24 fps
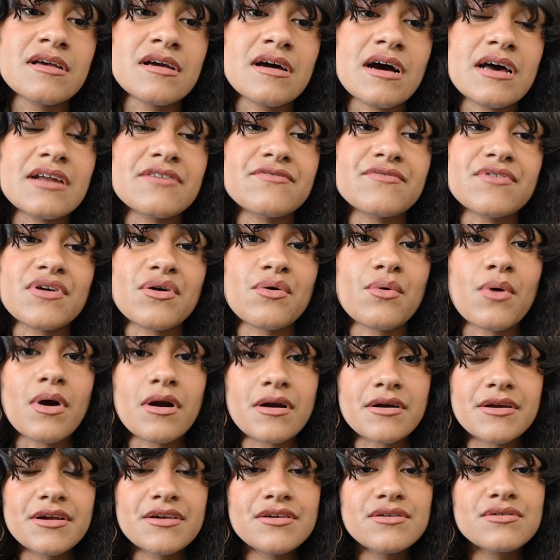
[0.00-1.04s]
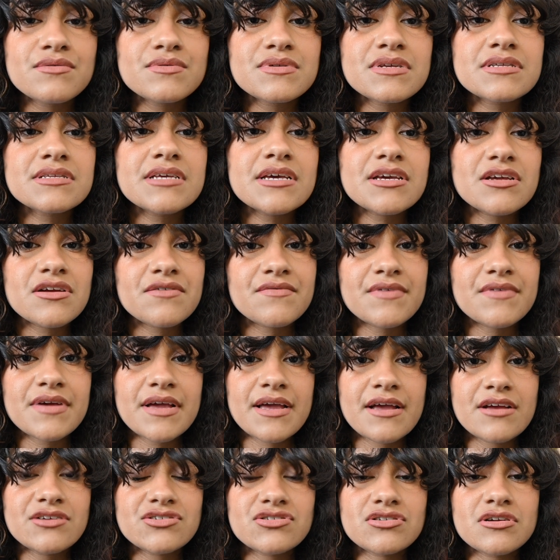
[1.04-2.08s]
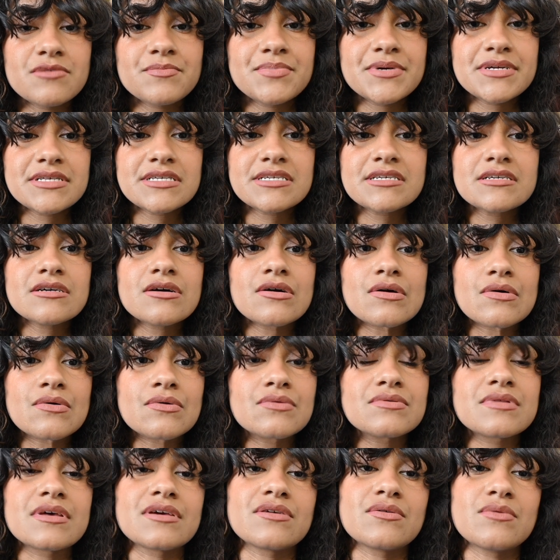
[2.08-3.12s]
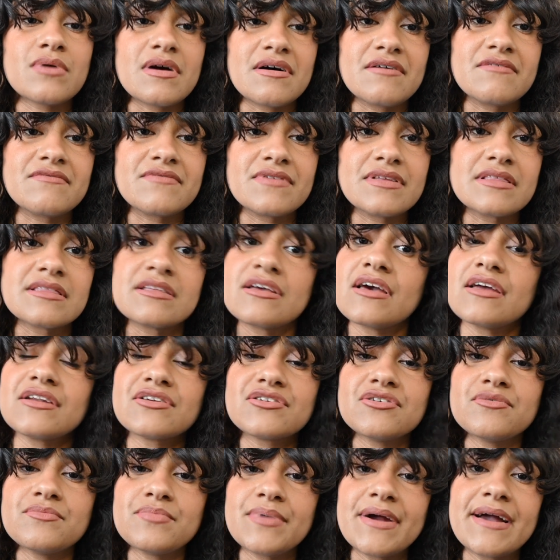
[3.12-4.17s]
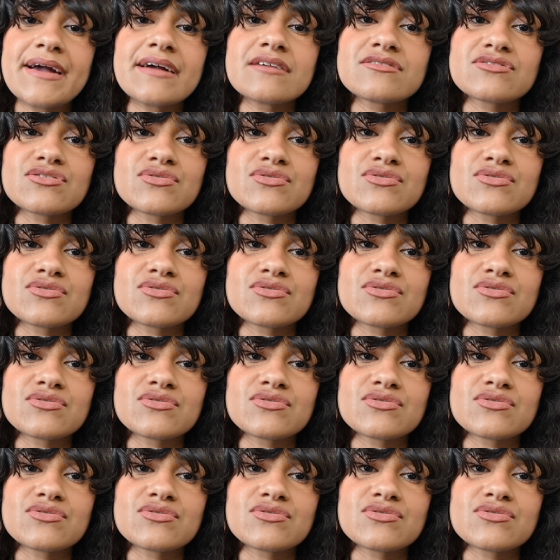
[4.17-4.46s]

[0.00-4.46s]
kind of requiring you to take your vacation or PTO that you have in your bank,